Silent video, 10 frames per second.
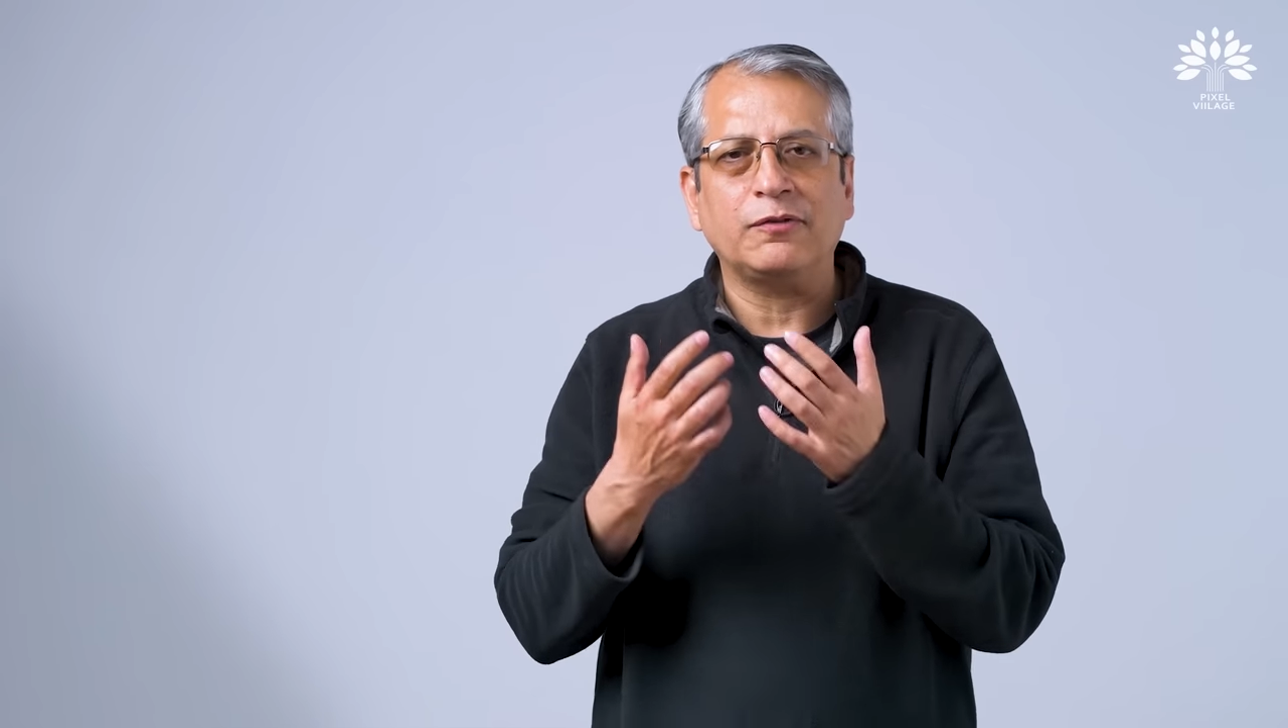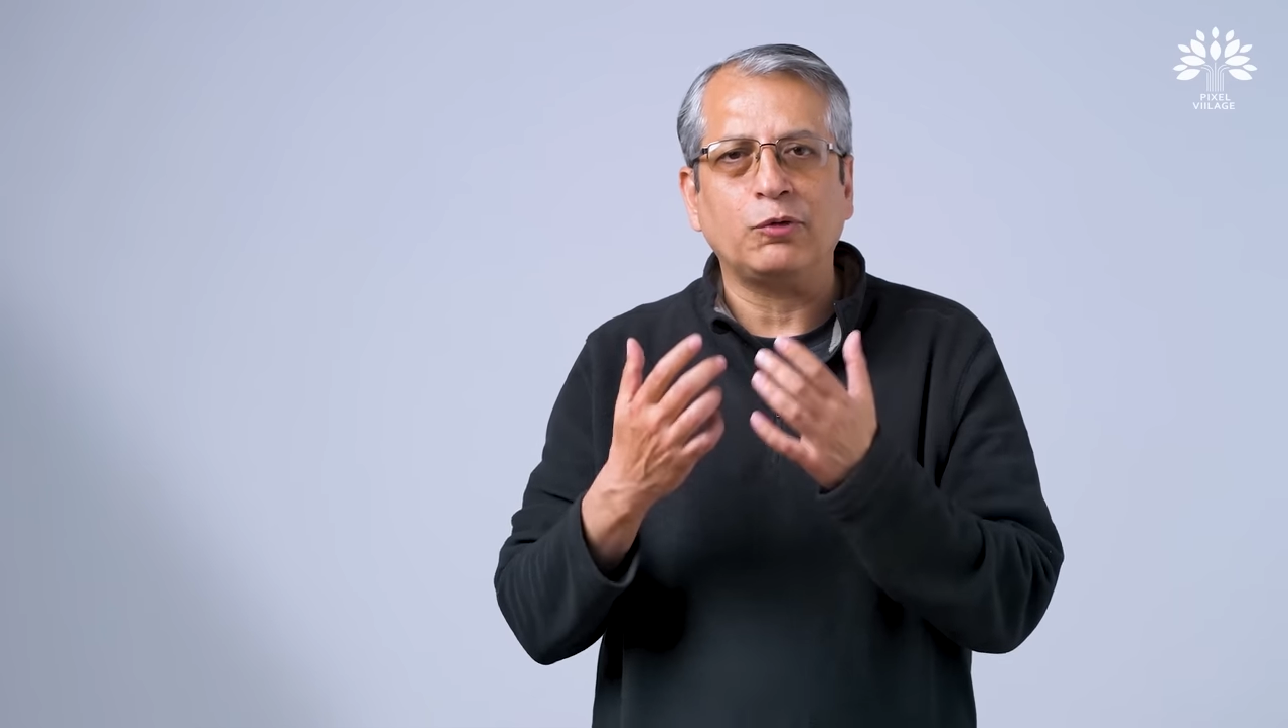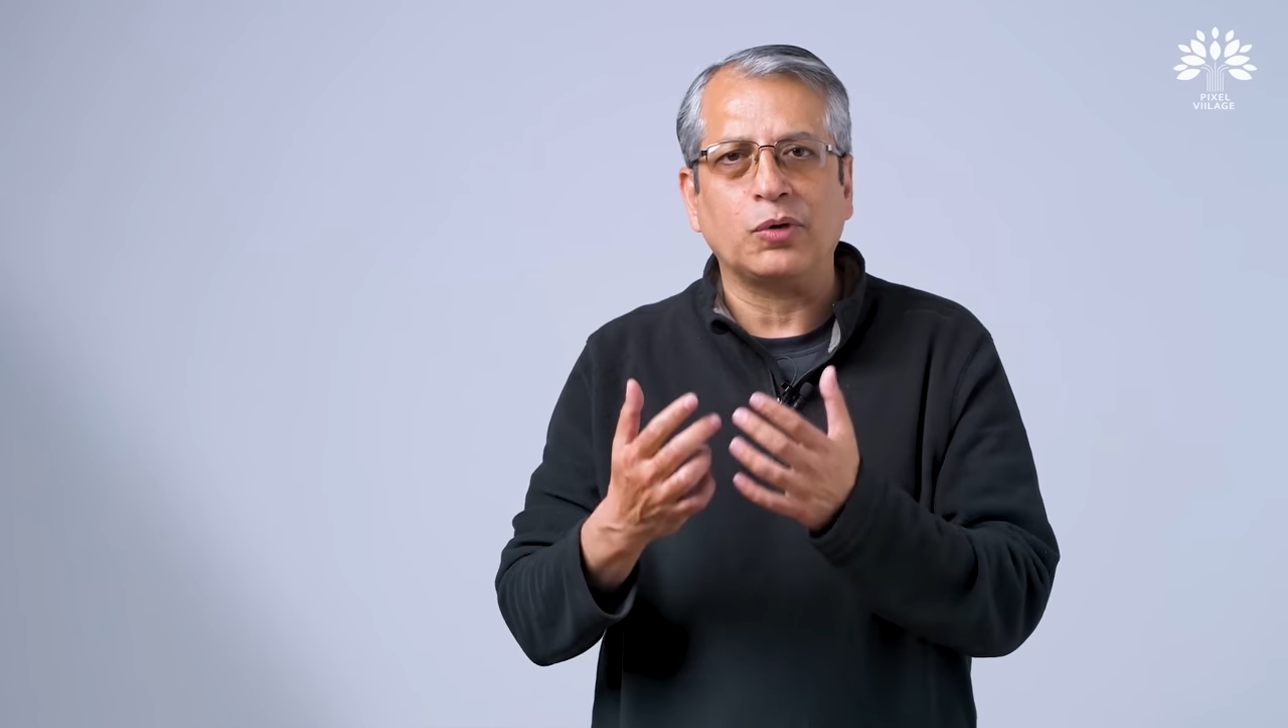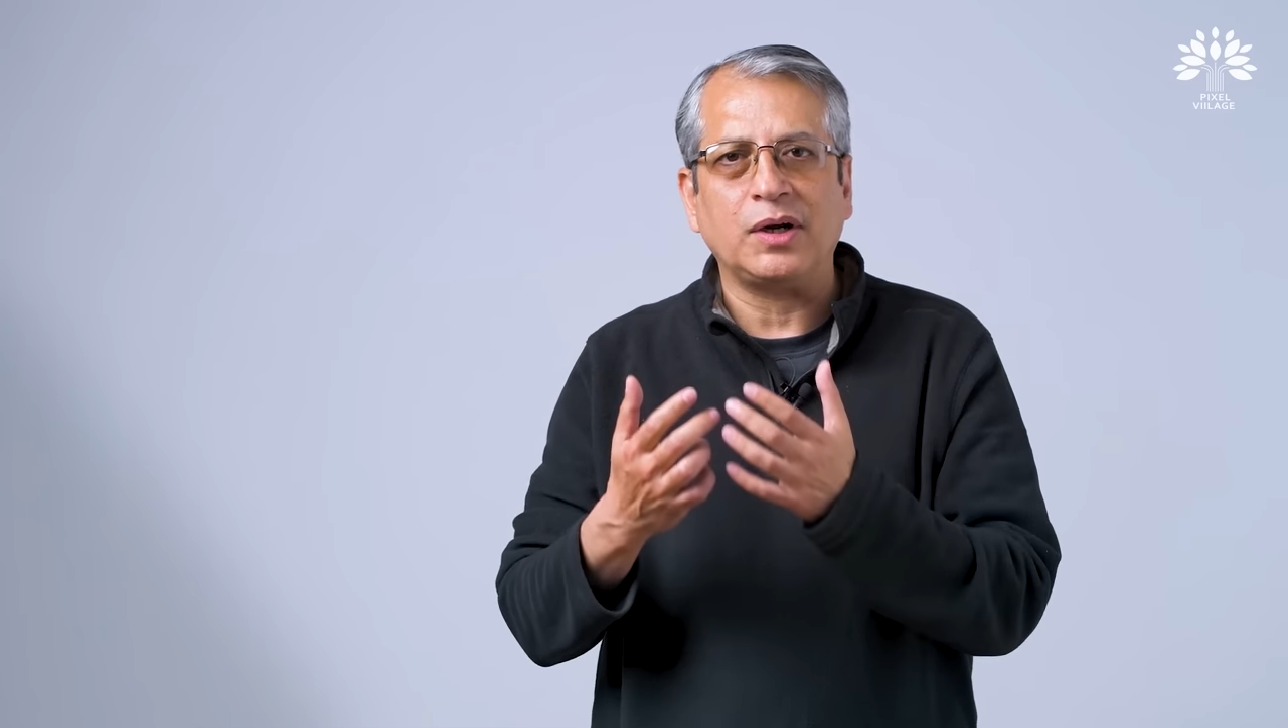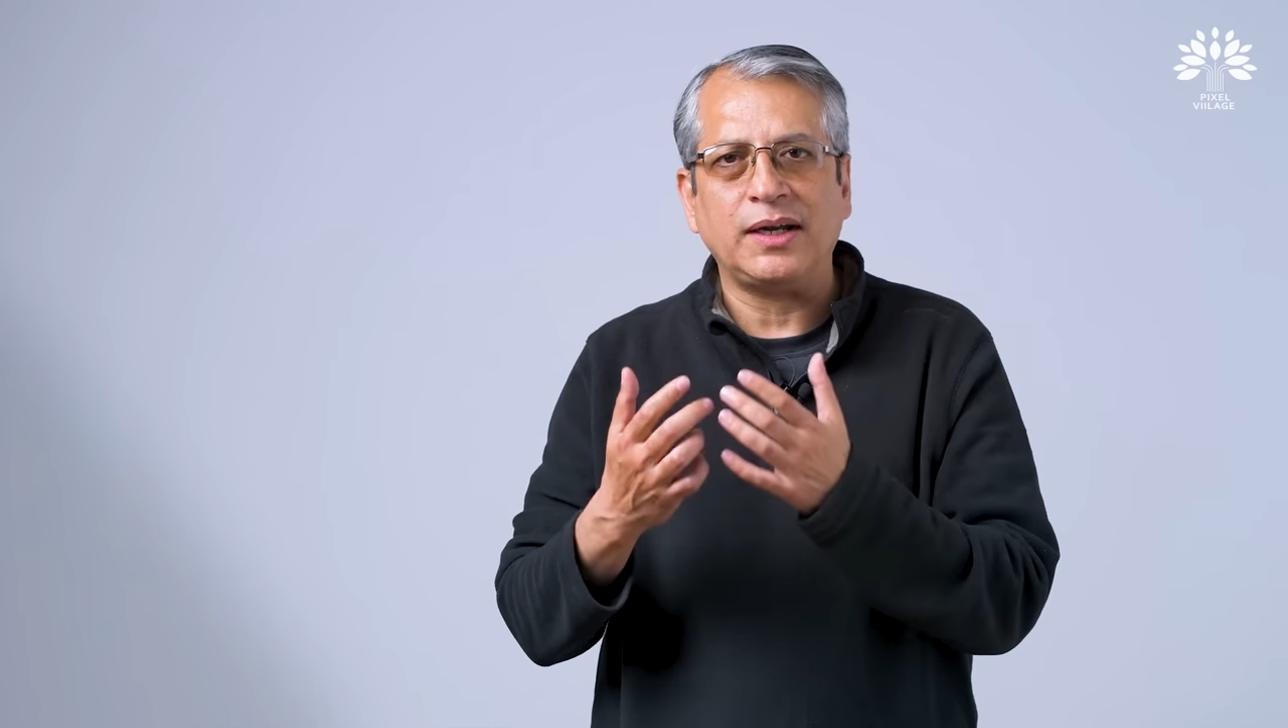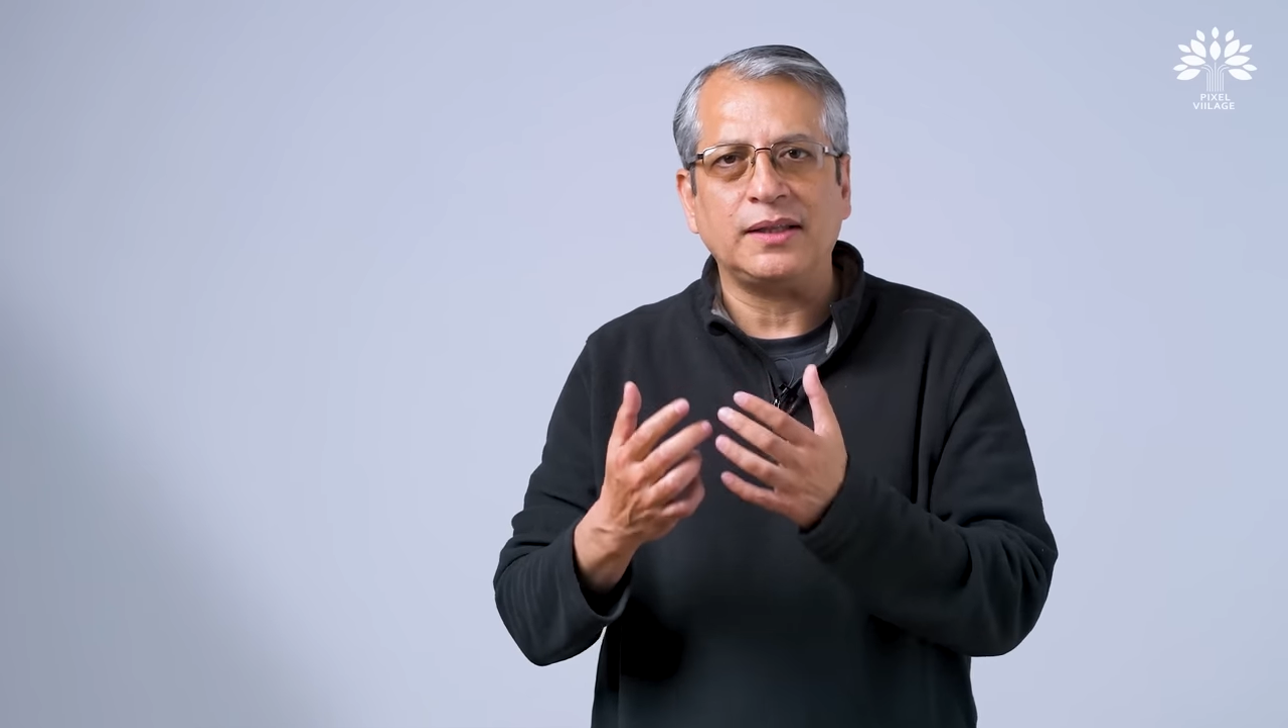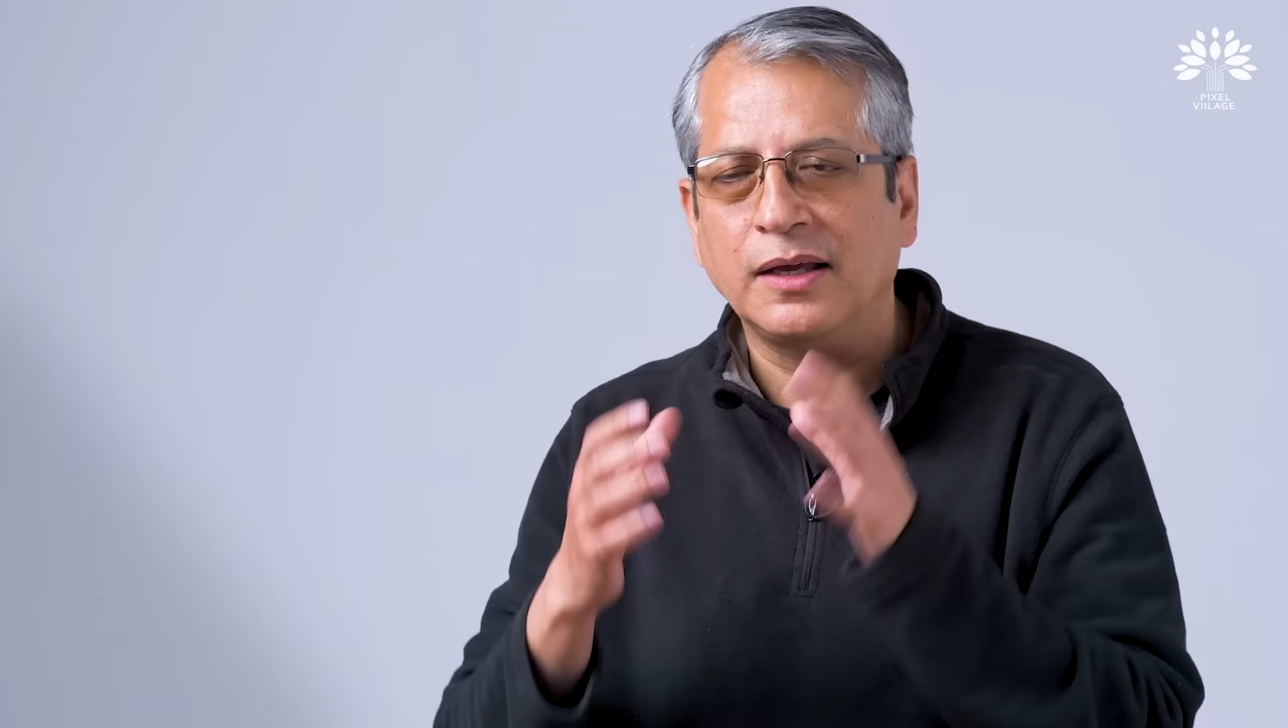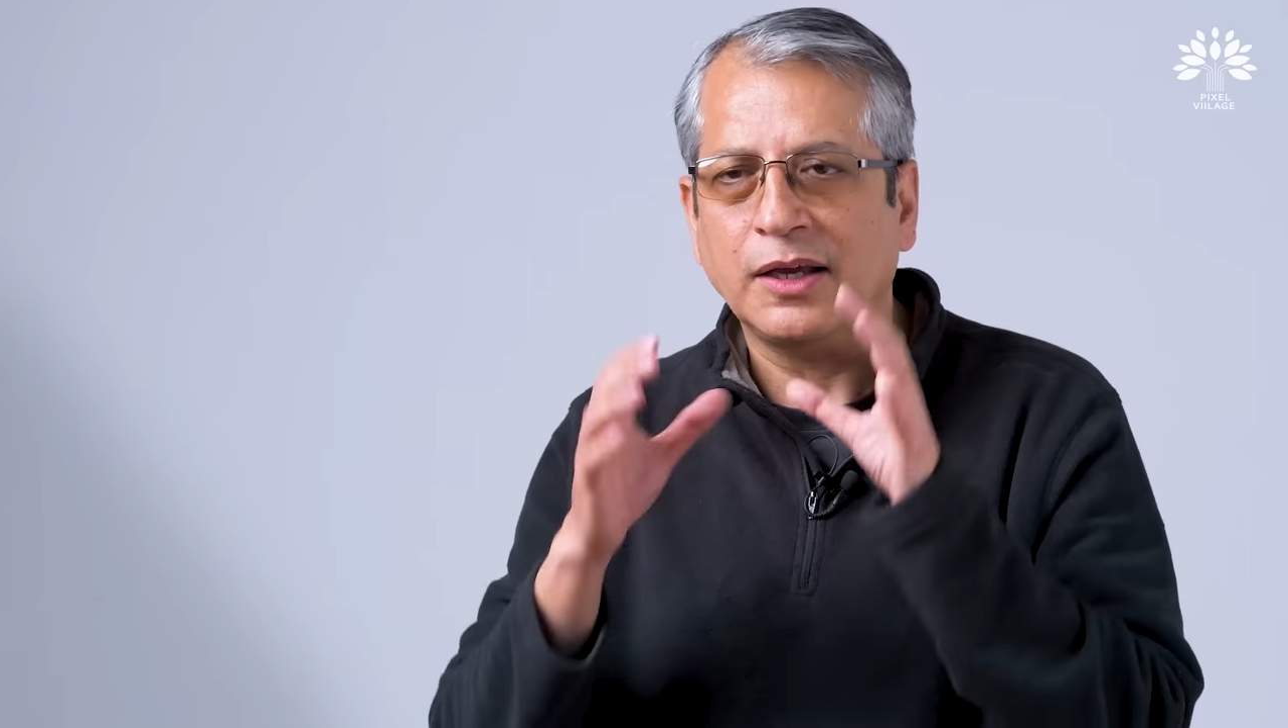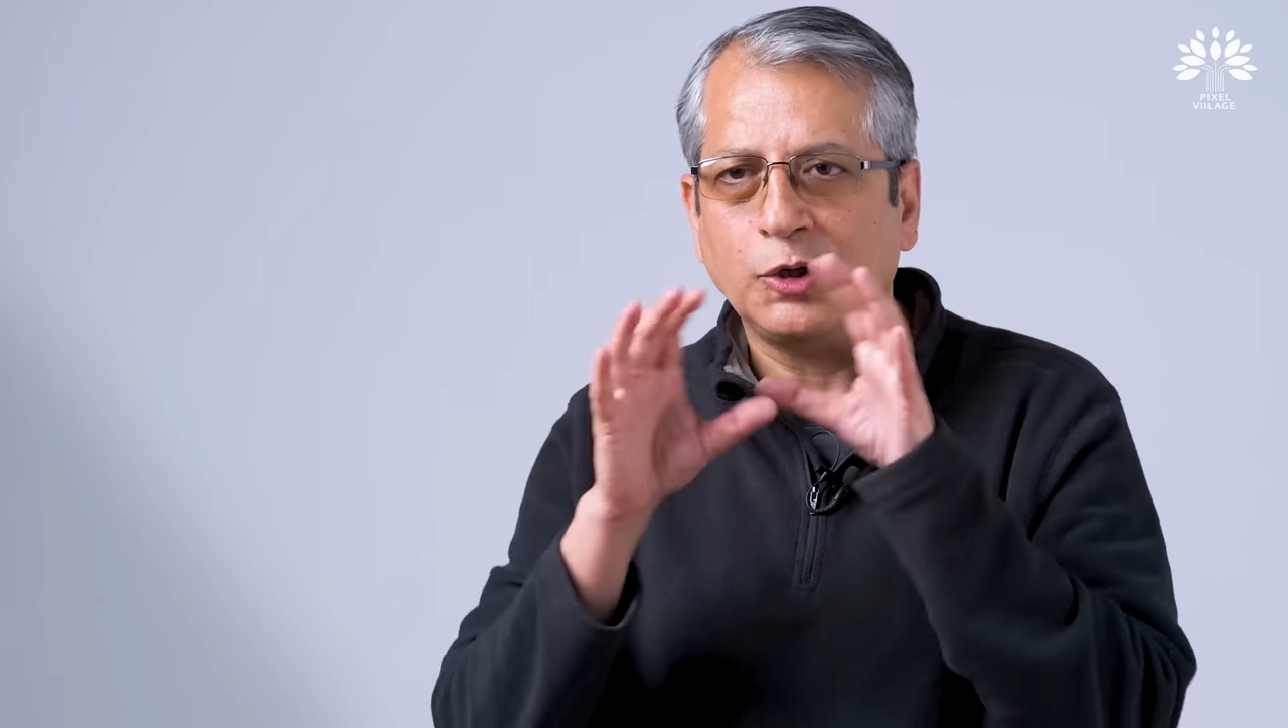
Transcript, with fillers: focal length